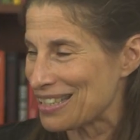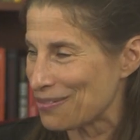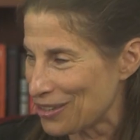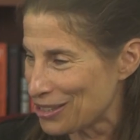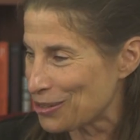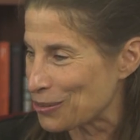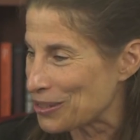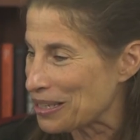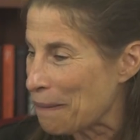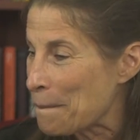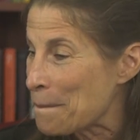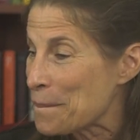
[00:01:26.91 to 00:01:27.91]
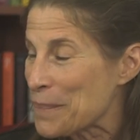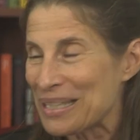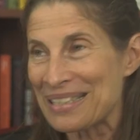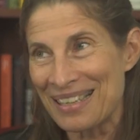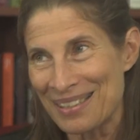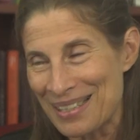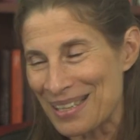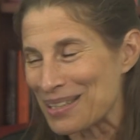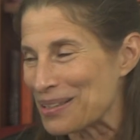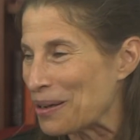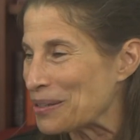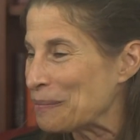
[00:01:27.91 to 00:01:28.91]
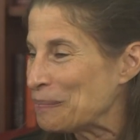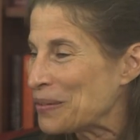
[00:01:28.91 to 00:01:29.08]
It's very short, but it tells us a lot.